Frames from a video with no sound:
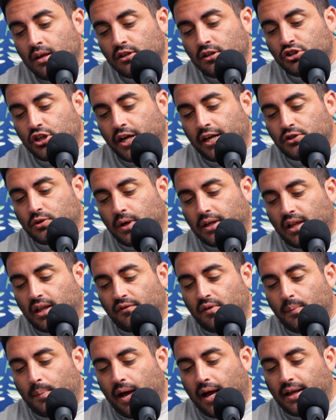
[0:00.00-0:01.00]
JTrain,
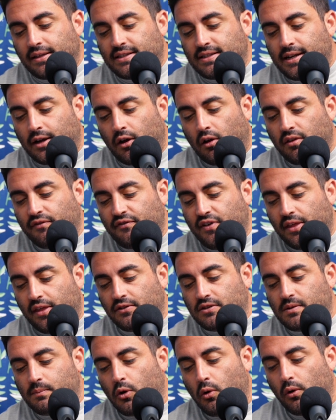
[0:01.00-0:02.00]
love the pod, sending all the
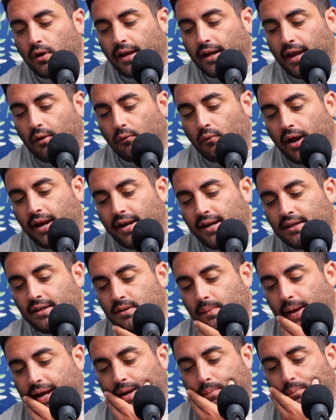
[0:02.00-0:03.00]
feathers. I'm going to get right
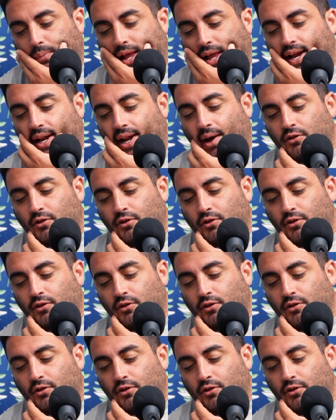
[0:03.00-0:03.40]
into my complaint.